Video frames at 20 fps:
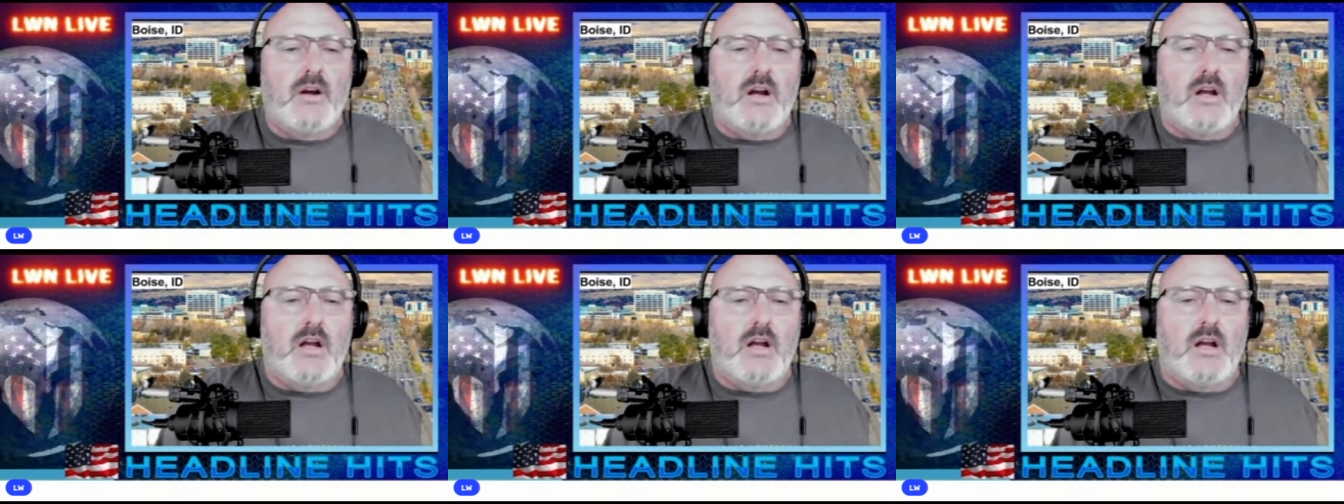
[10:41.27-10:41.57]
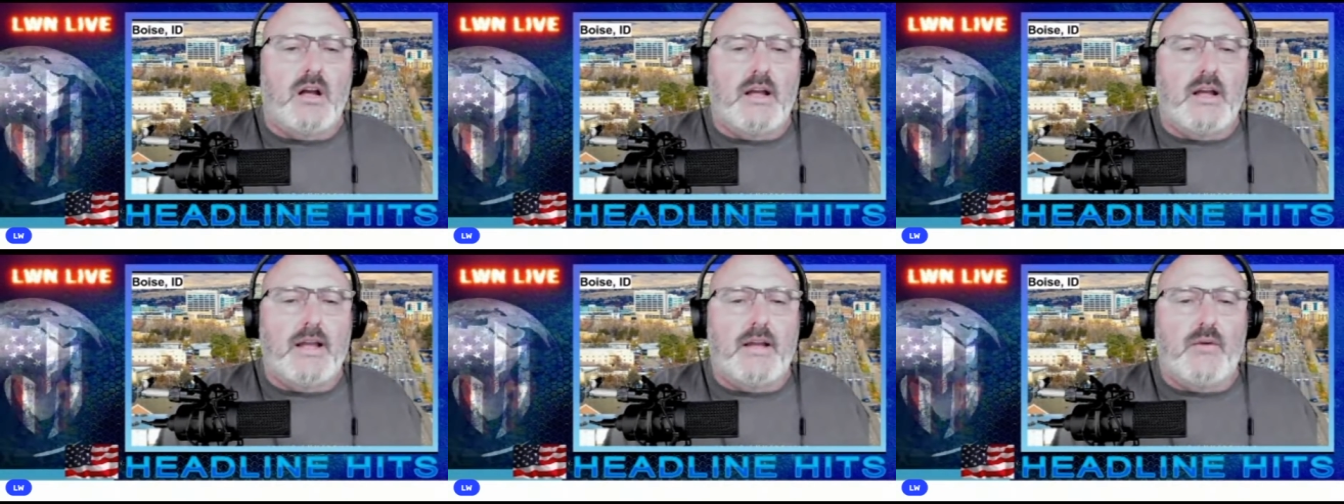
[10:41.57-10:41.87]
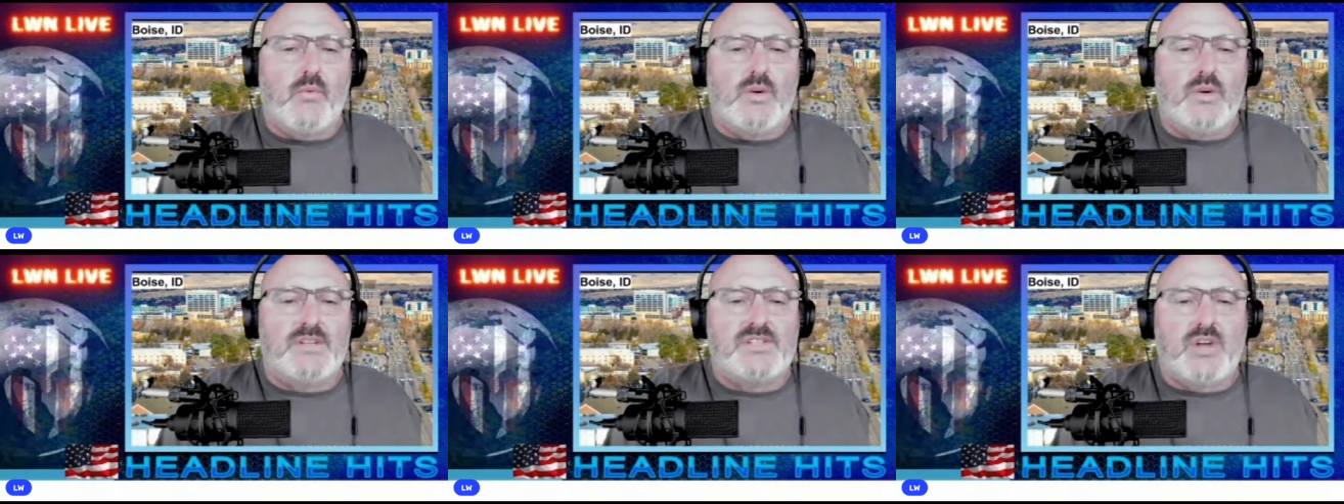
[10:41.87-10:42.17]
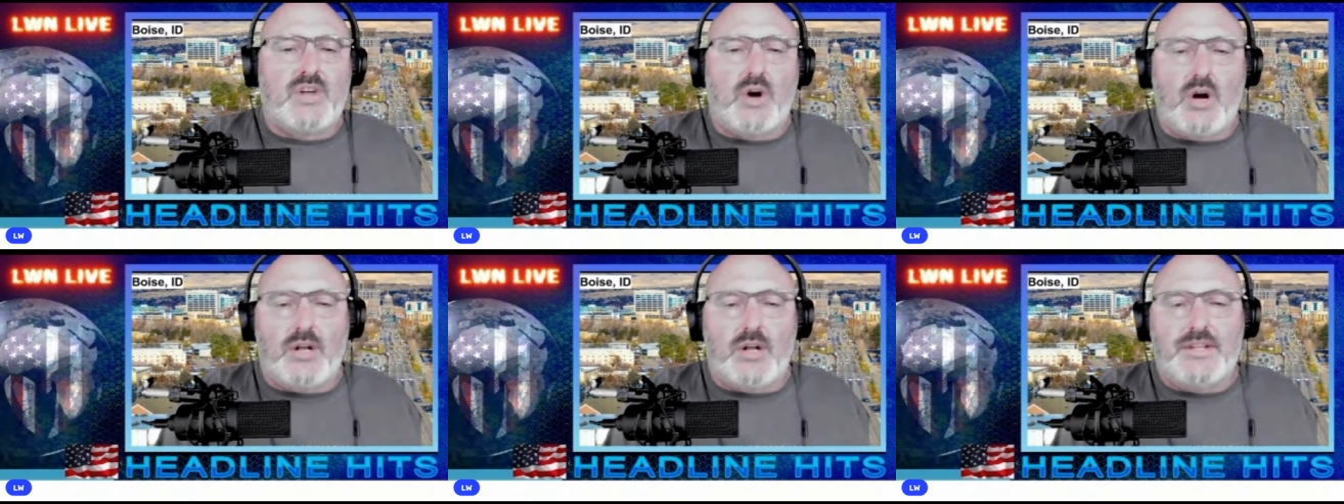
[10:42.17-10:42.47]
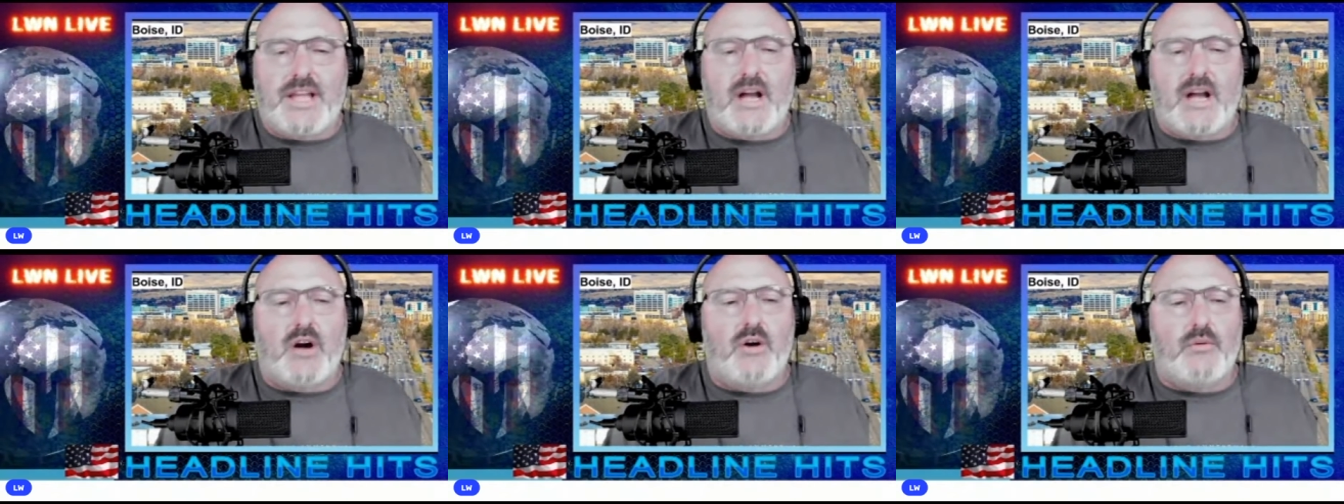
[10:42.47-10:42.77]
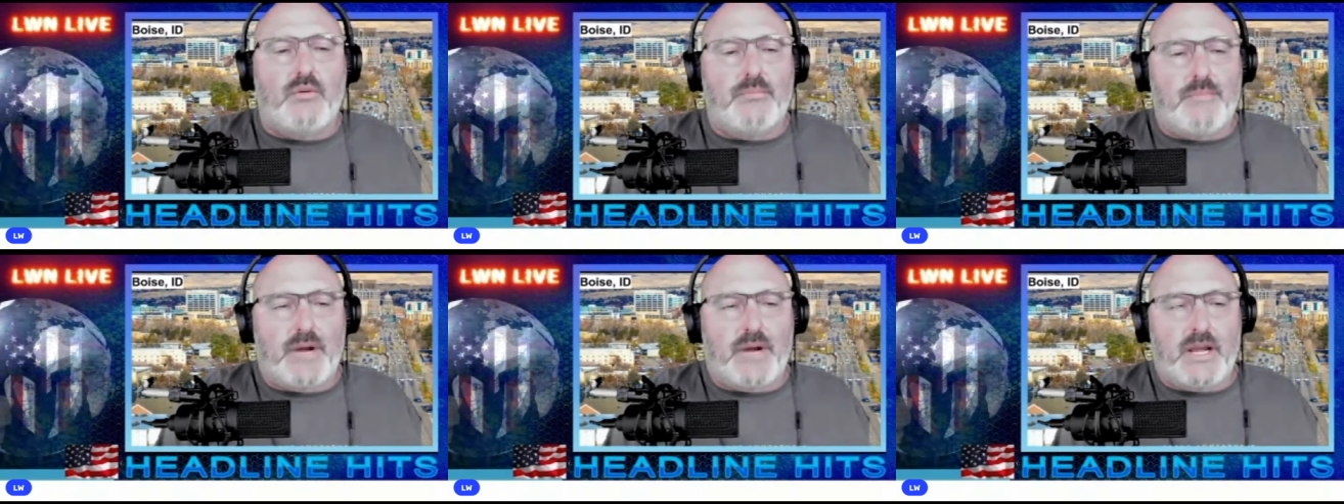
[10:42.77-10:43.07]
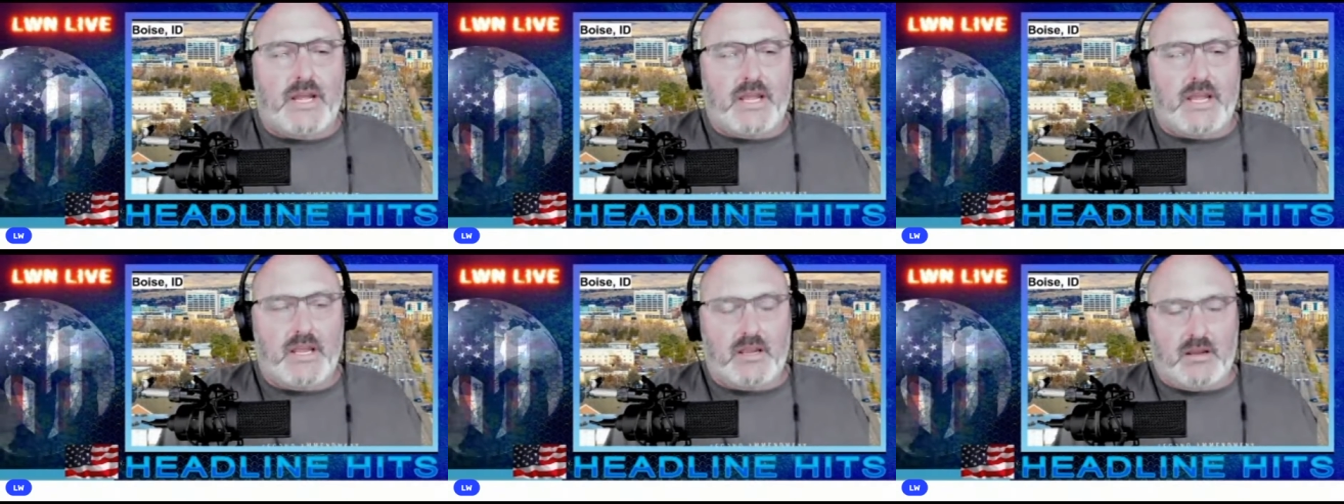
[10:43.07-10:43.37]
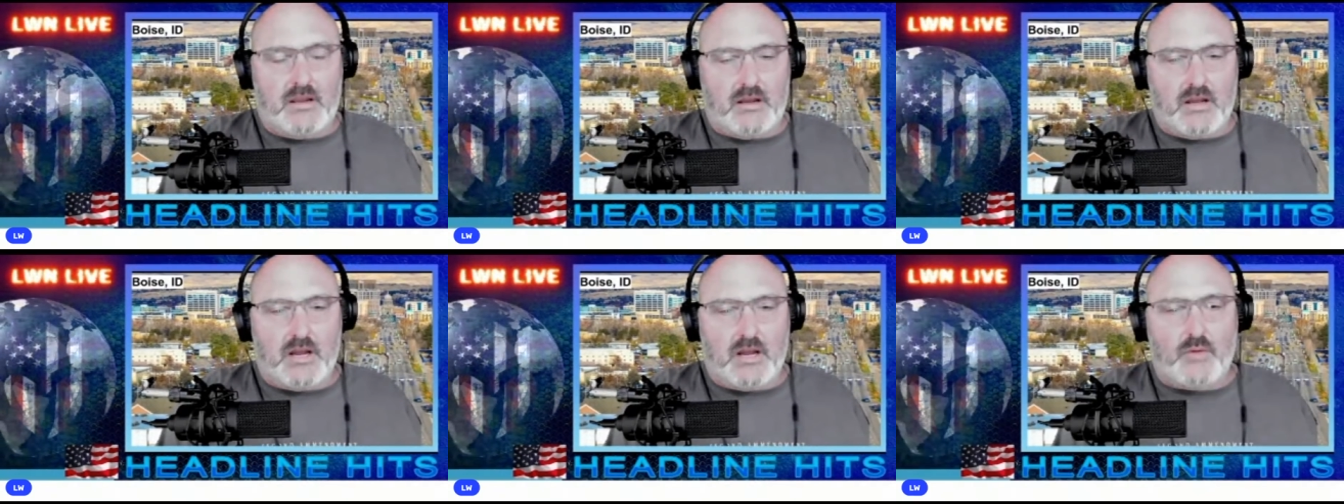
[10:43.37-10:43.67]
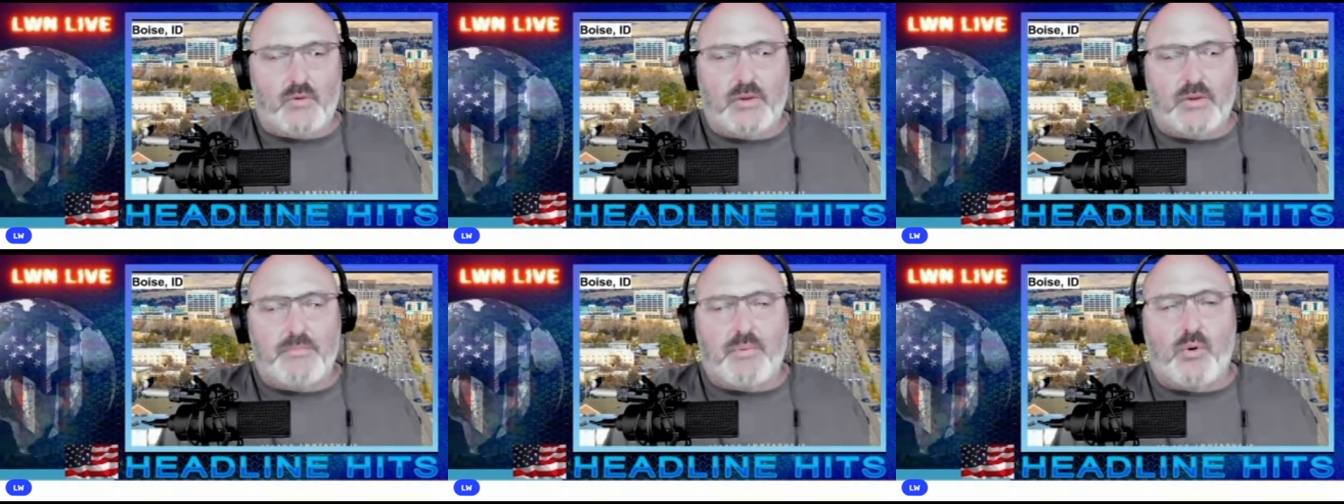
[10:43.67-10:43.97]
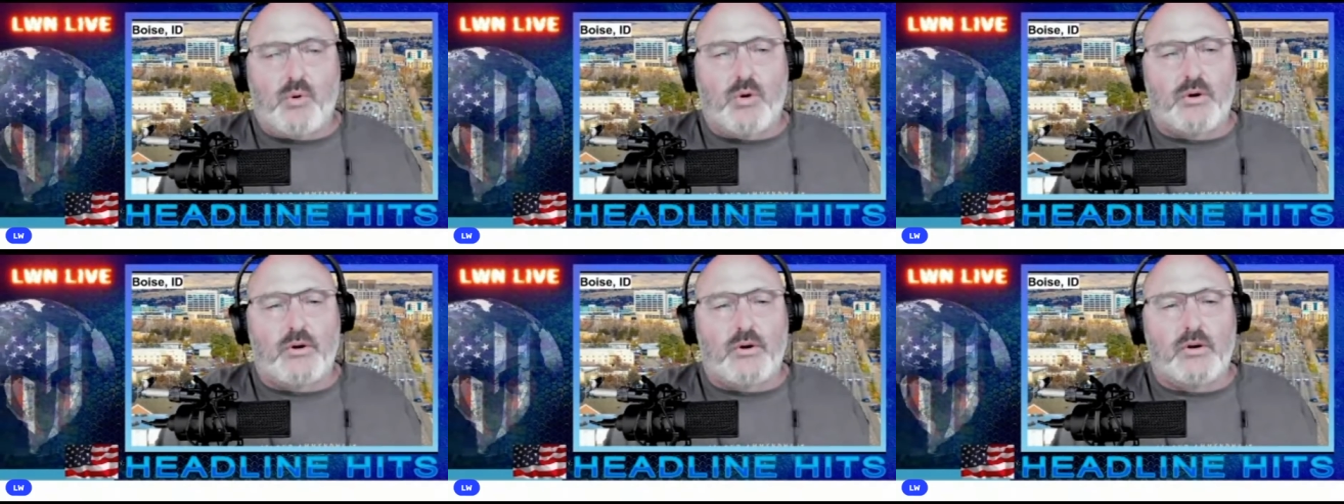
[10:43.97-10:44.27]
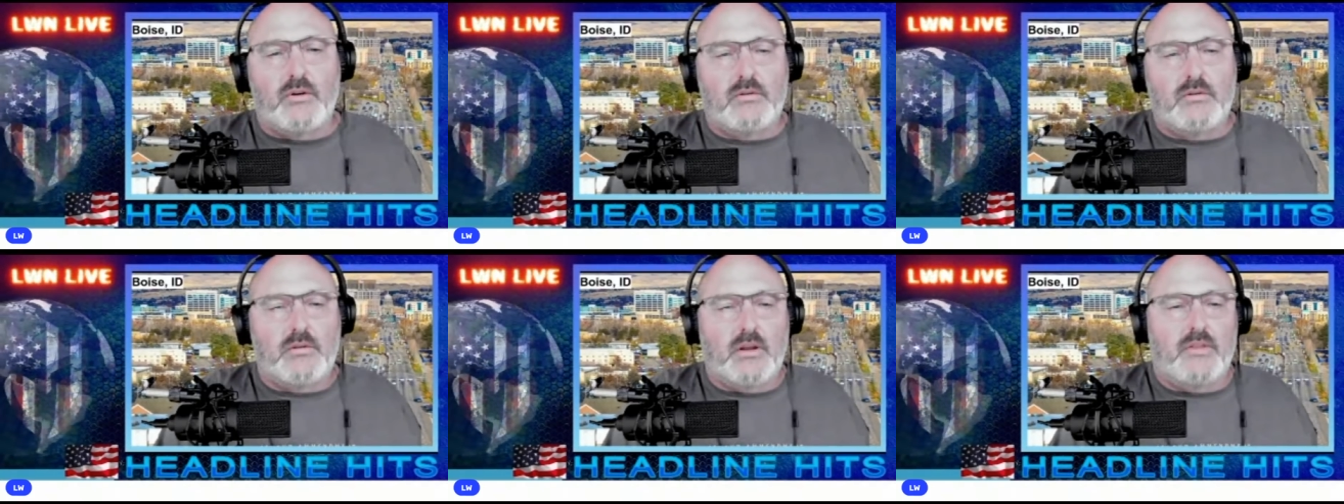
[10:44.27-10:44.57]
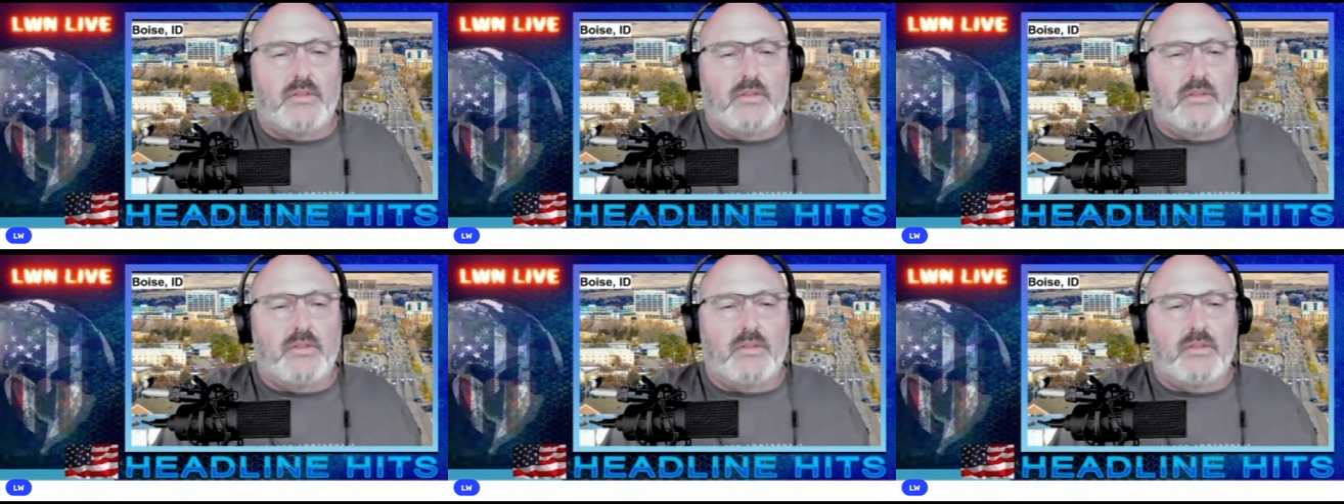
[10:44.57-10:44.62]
was called out by a reporter,